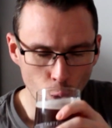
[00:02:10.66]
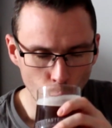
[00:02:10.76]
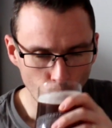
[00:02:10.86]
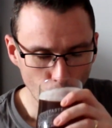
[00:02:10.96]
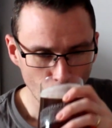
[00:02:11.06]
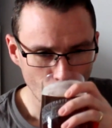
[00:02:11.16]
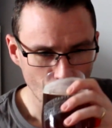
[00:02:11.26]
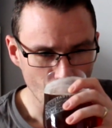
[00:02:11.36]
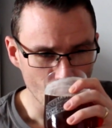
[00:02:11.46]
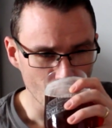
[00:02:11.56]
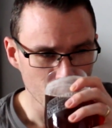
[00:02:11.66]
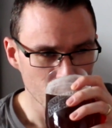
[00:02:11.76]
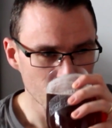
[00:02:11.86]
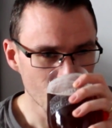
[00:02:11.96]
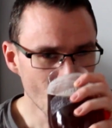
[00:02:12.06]

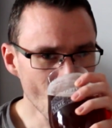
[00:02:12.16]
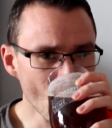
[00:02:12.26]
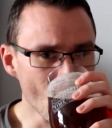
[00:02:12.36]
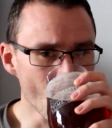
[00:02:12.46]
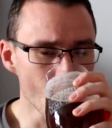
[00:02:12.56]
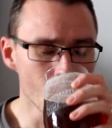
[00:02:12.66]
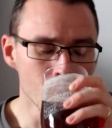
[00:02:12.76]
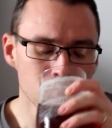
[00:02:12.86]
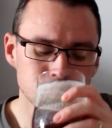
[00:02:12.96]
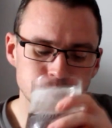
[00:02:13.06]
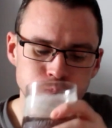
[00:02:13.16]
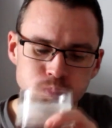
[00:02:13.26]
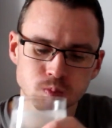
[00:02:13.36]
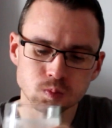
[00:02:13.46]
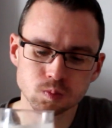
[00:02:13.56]

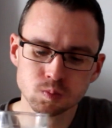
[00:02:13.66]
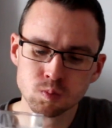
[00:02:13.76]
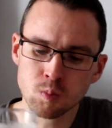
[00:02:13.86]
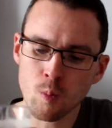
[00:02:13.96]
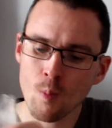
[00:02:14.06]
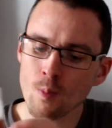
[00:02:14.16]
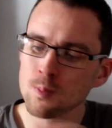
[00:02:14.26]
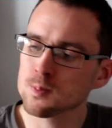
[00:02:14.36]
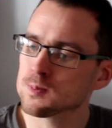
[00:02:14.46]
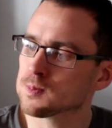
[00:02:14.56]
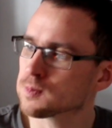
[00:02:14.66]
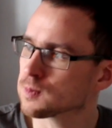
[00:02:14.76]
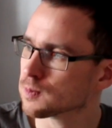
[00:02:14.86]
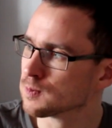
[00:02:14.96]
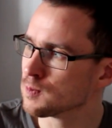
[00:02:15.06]

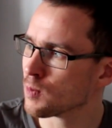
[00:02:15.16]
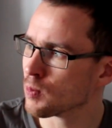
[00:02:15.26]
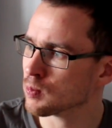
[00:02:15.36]
Nobody speaks.